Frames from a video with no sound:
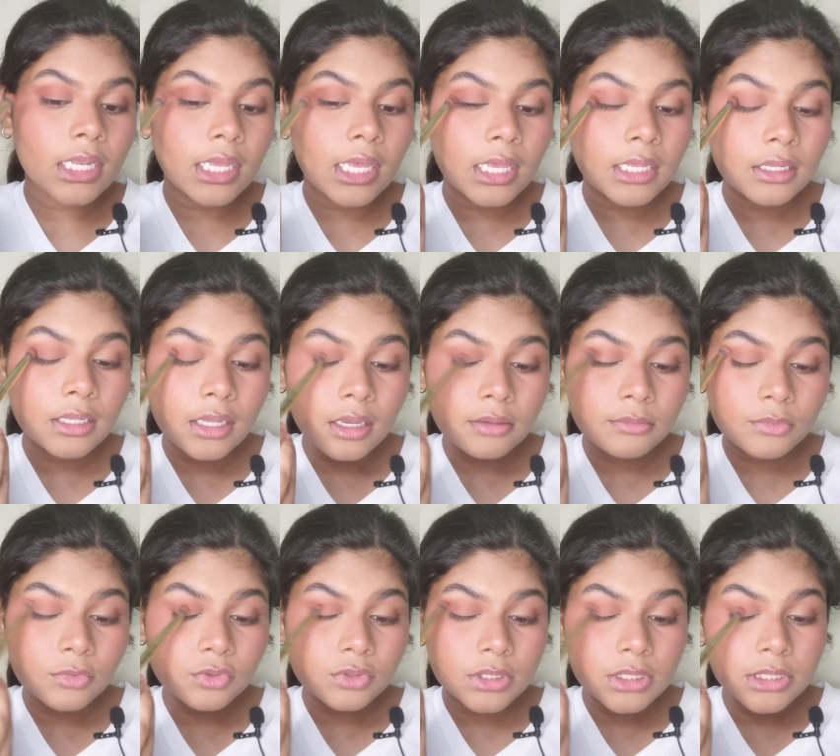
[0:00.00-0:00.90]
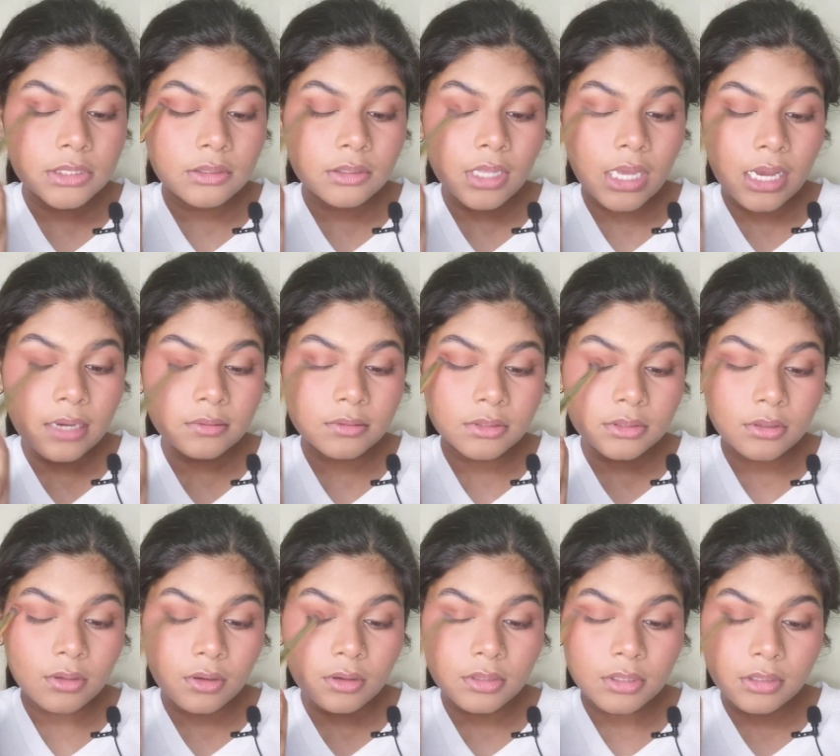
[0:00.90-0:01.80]
Add that mostly to the outer
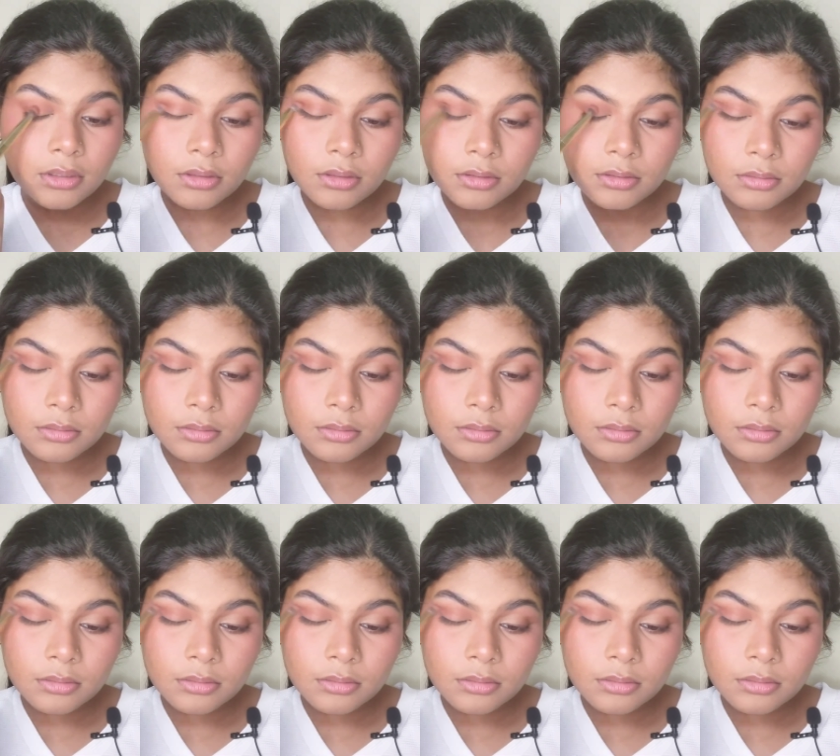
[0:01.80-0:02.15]
corner.